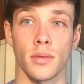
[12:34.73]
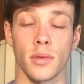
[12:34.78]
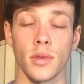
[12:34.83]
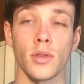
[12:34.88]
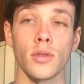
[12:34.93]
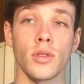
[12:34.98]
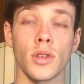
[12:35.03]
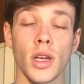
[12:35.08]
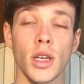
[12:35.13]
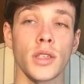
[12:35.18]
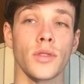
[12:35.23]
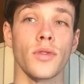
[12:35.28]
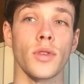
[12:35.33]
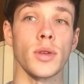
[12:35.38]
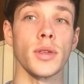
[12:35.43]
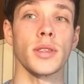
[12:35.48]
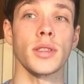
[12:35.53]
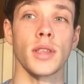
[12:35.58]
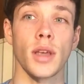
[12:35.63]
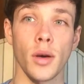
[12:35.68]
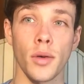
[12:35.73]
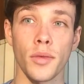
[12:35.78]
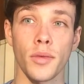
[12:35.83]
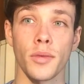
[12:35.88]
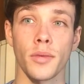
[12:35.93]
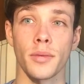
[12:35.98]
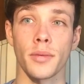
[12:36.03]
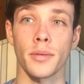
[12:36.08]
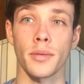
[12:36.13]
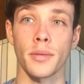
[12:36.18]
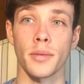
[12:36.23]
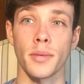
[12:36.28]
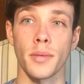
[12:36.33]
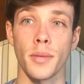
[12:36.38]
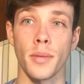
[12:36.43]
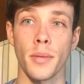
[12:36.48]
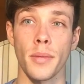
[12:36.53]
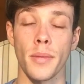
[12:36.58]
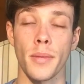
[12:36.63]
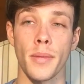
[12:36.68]
You change for yourself,
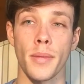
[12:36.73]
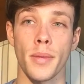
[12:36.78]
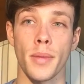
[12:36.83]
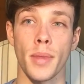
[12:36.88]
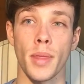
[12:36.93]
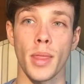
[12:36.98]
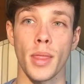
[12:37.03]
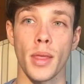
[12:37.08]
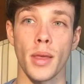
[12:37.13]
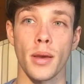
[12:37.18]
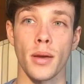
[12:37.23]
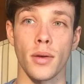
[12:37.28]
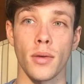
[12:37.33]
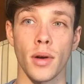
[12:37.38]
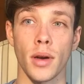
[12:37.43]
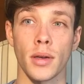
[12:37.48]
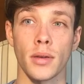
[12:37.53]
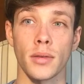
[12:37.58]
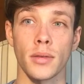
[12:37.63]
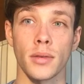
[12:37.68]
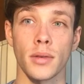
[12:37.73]
right?